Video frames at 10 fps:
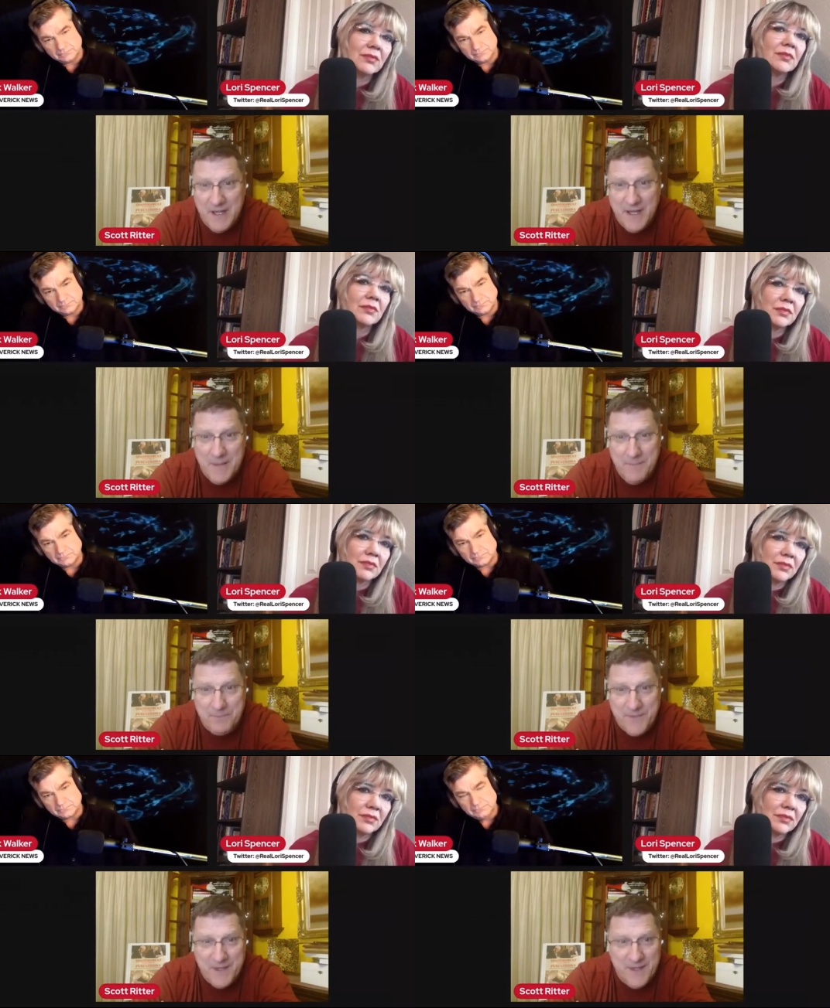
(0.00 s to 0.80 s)

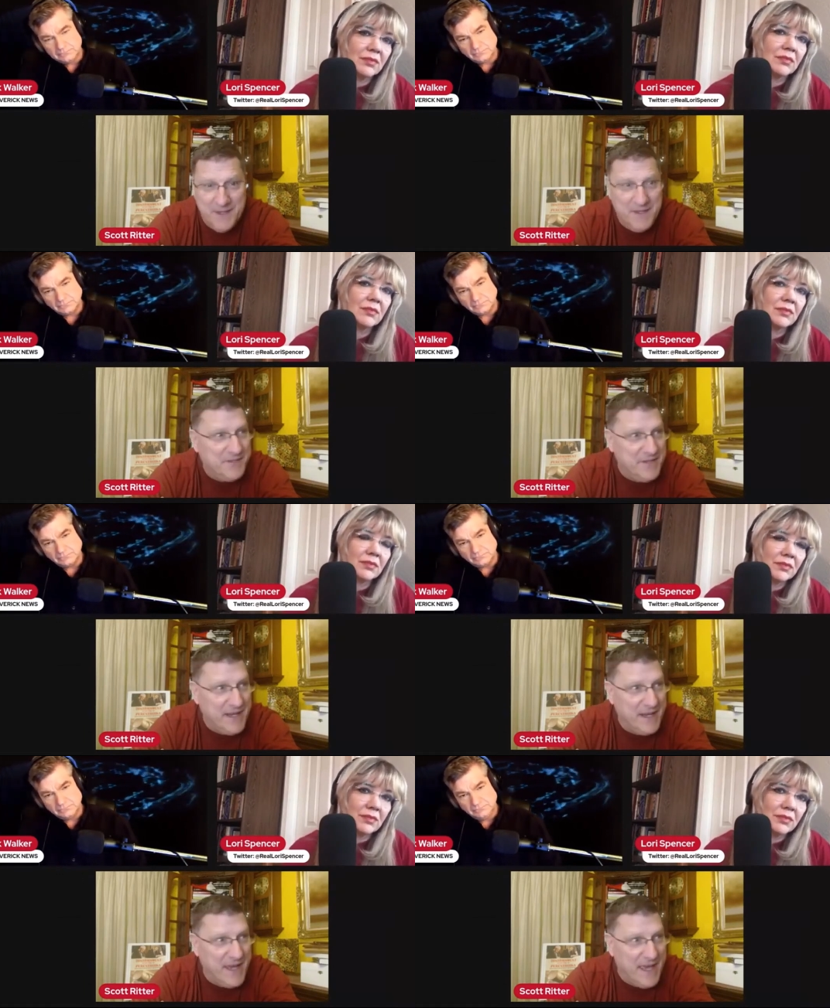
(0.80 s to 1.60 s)
Speaker 1: Um, this
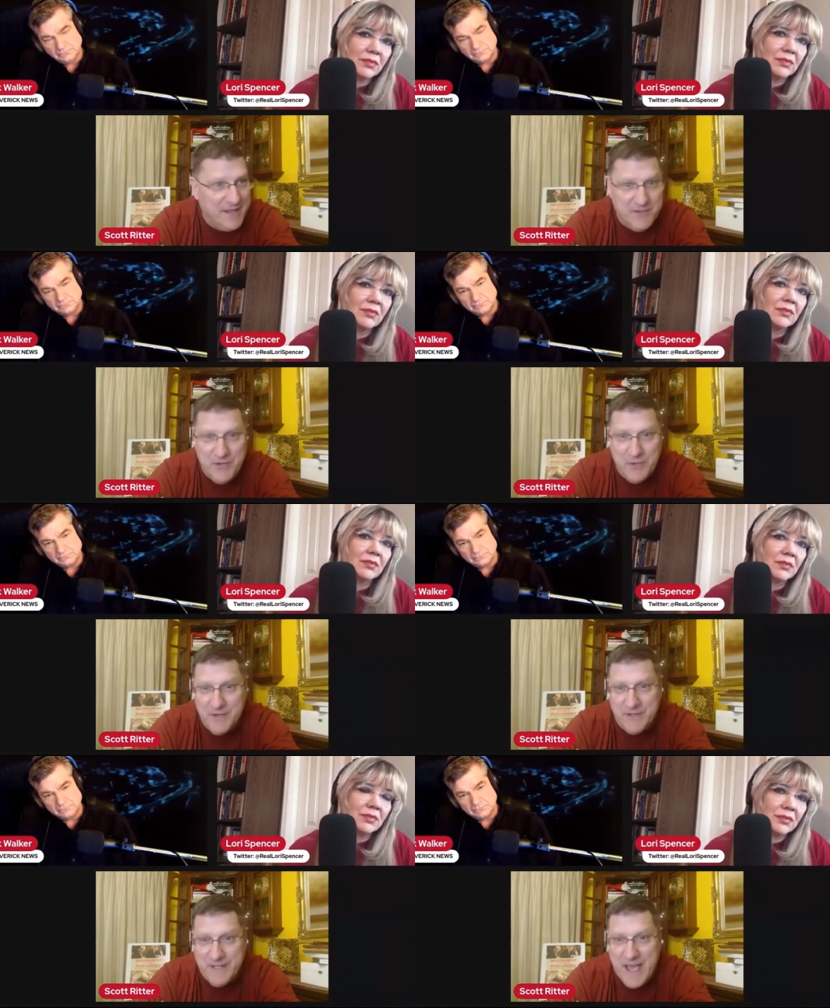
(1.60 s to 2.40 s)
thing had
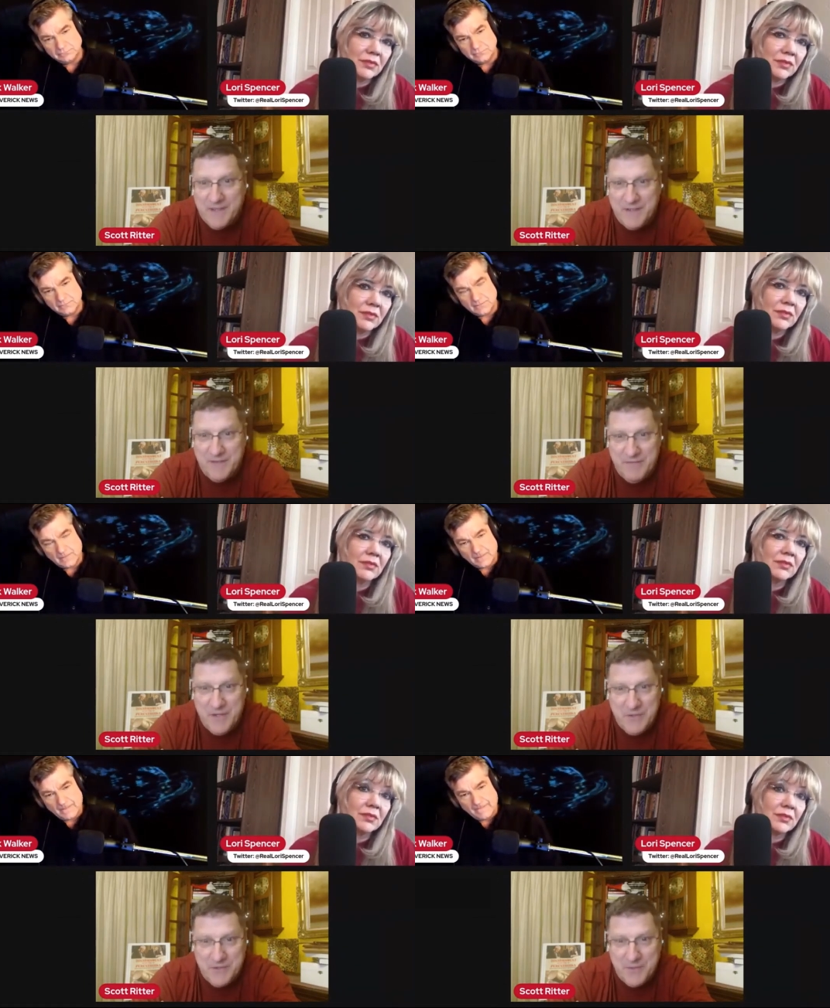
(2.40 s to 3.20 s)
200,000
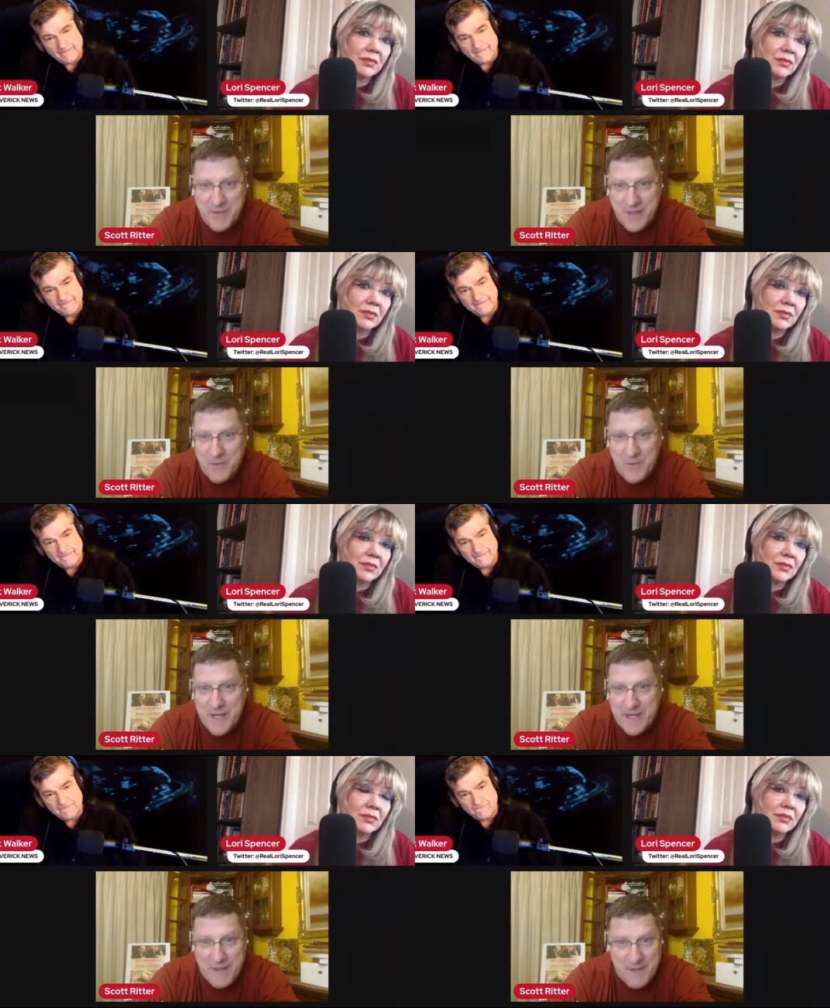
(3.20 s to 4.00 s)
views within a
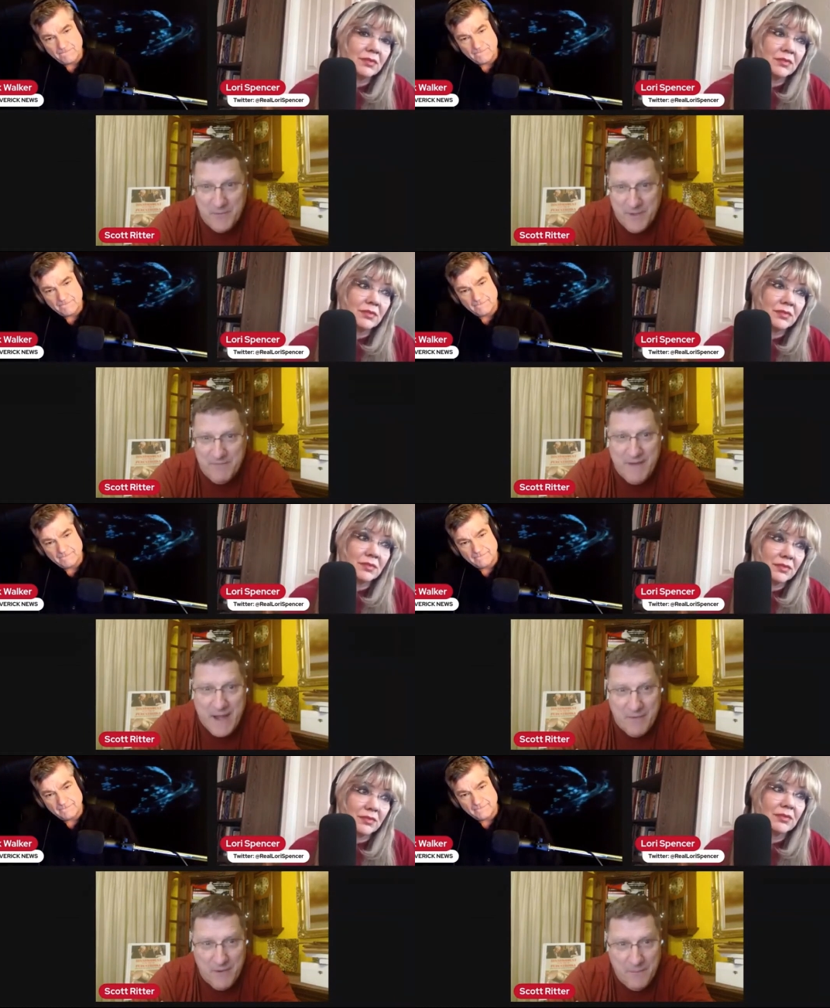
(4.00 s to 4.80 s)
week. I mean, it went
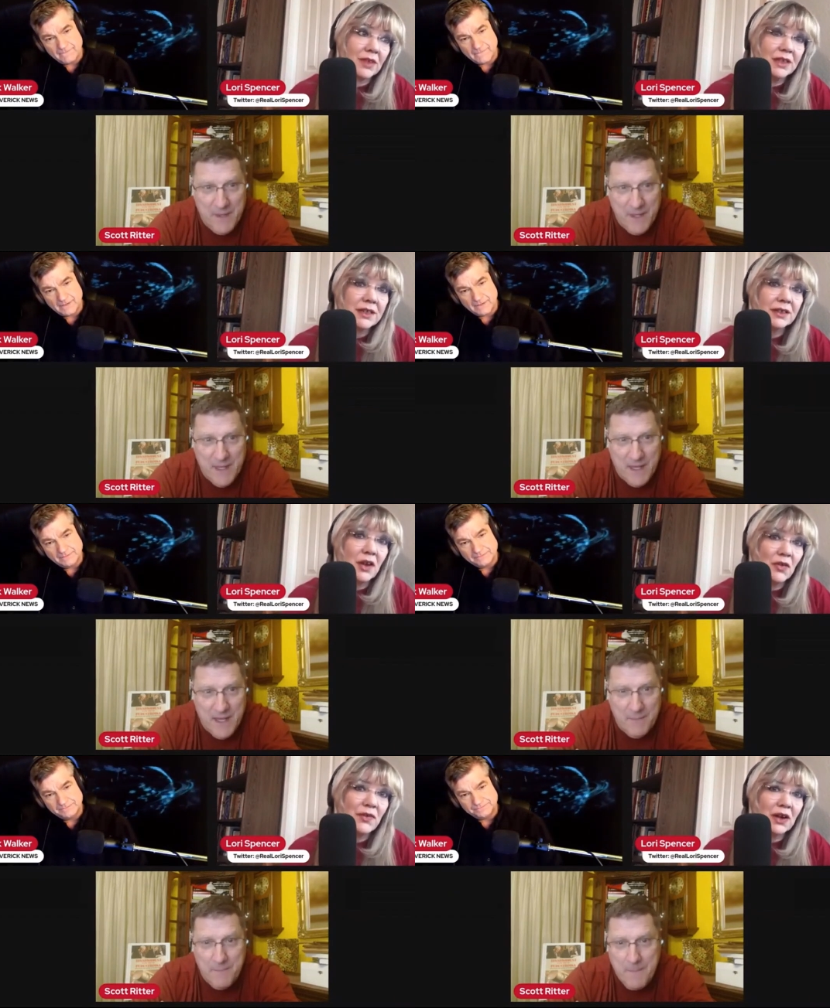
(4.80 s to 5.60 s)
viral.
Speaker 2: It did
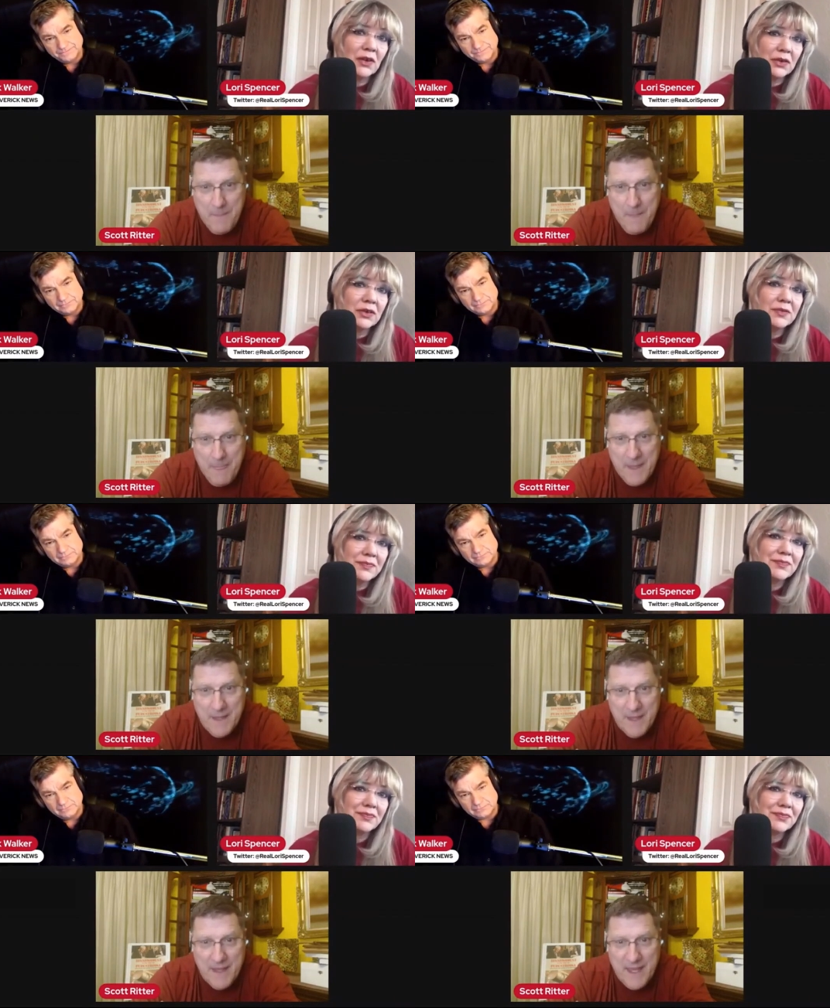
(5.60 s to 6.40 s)
go um, viral.
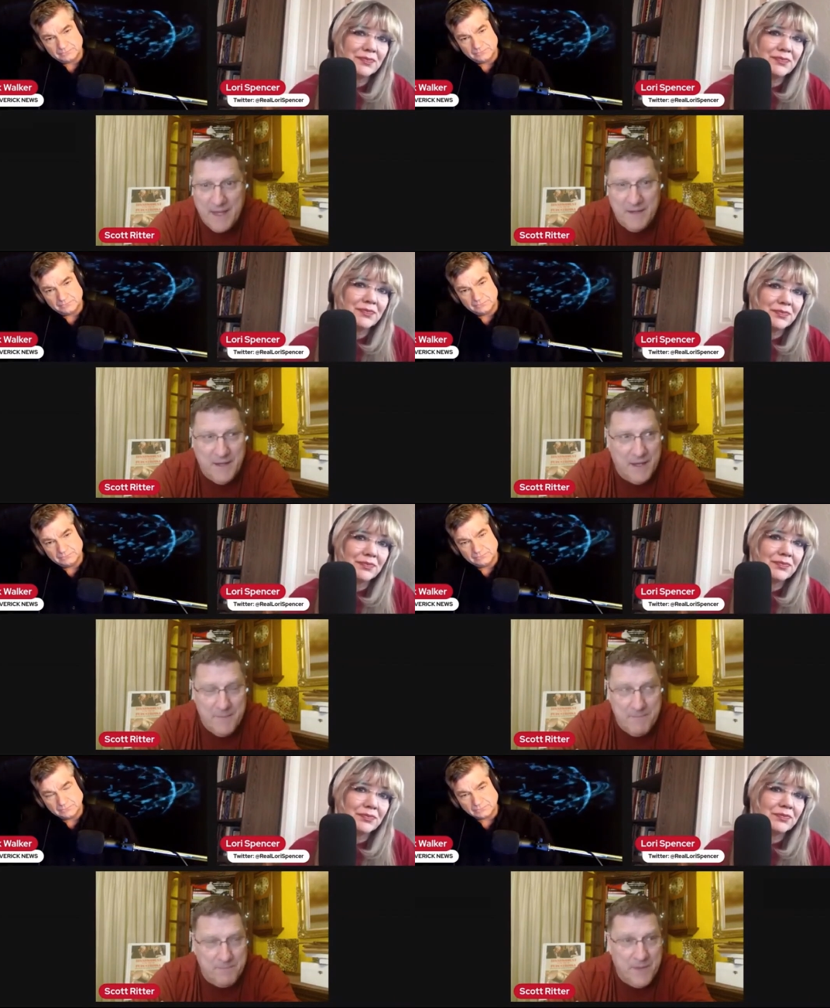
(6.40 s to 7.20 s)
Speaker 1: And
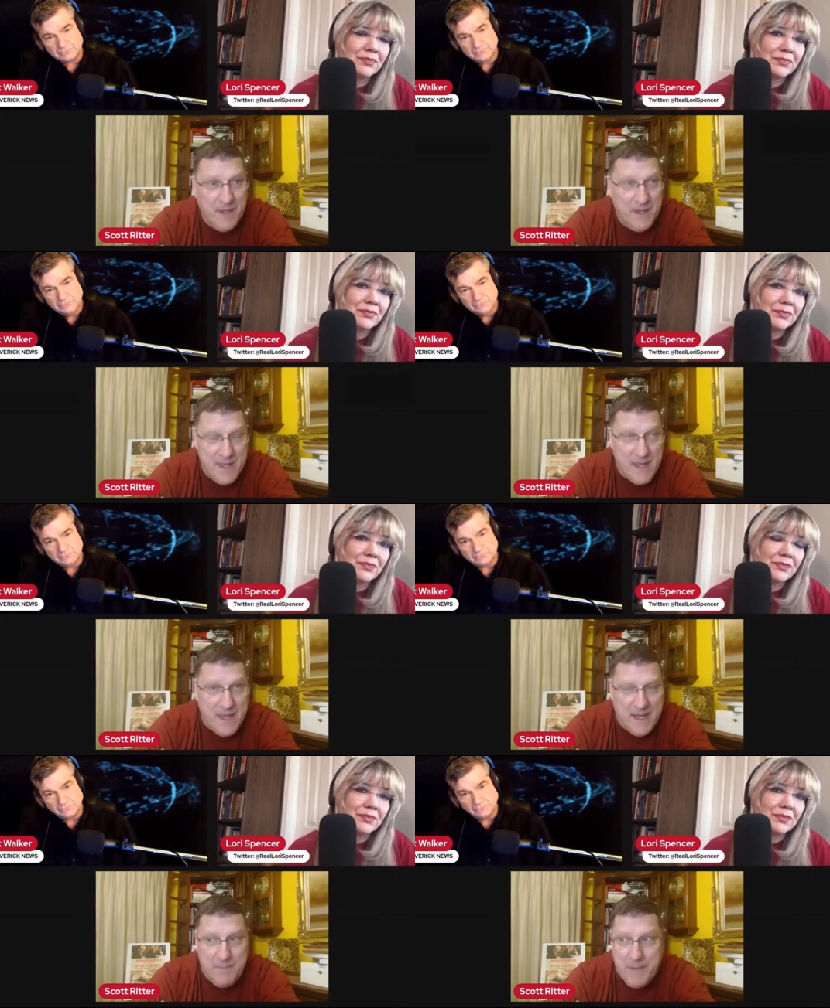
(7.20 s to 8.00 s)
um,
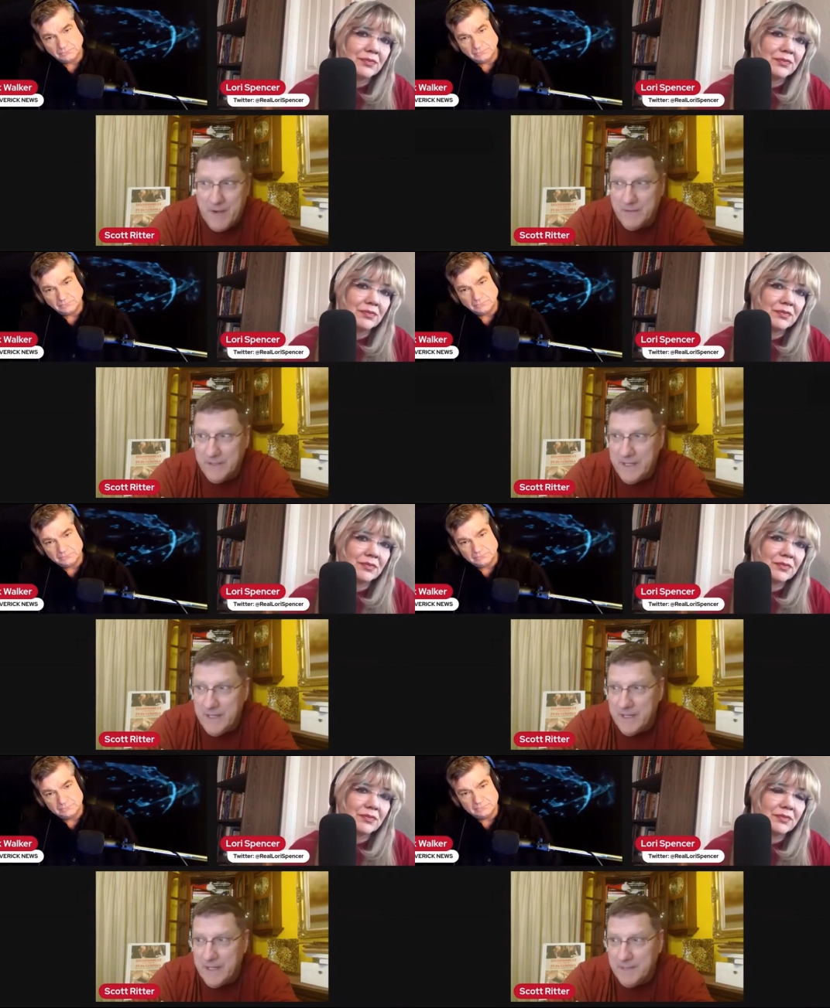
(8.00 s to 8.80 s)
and
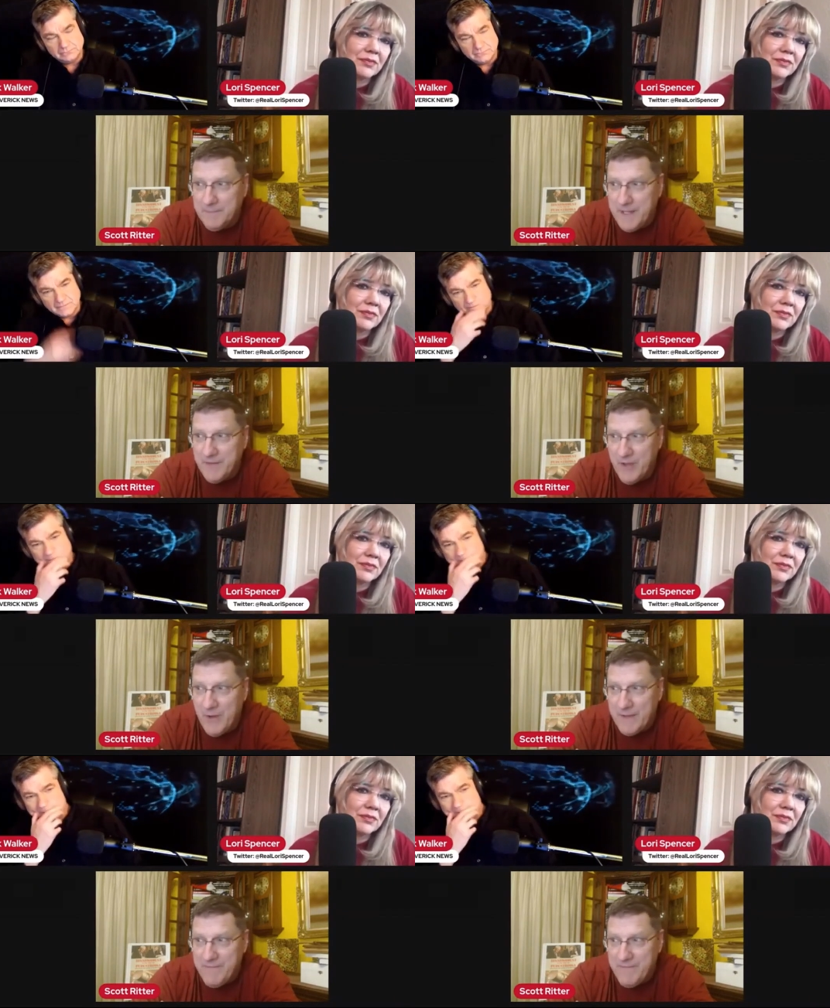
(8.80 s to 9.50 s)
apparently, um, even though I